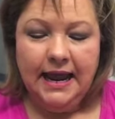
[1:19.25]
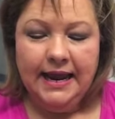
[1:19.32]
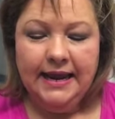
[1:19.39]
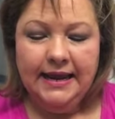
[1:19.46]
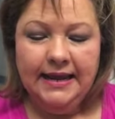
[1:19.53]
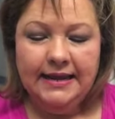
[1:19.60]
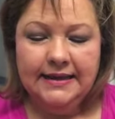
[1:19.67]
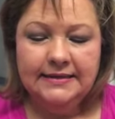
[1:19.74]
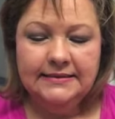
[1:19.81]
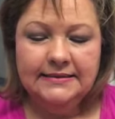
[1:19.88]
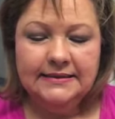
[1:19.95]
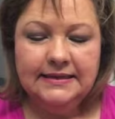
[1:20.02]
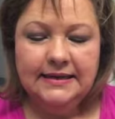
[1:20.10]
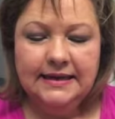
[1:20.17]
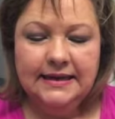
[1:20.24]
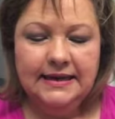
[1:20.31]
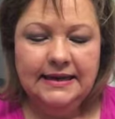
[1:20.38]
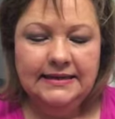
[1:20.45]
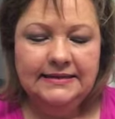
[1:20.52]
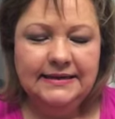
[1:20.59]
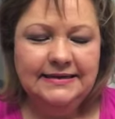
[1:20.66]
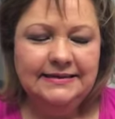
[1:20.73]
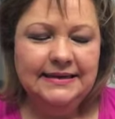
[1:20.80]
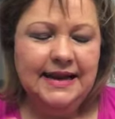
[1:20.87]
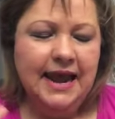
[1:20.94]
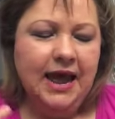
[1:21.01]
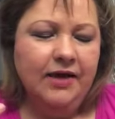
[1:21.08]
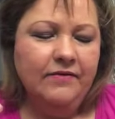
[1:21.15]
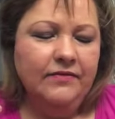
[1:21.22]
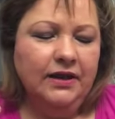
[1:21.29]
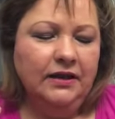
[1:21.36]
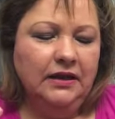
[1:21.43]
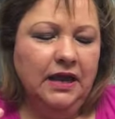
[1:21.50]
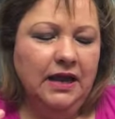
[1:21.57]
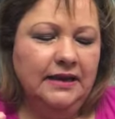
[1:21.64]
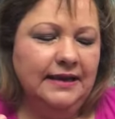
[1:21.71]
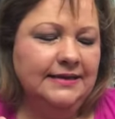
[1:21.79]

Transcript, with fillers: and it doesn't have a lot of,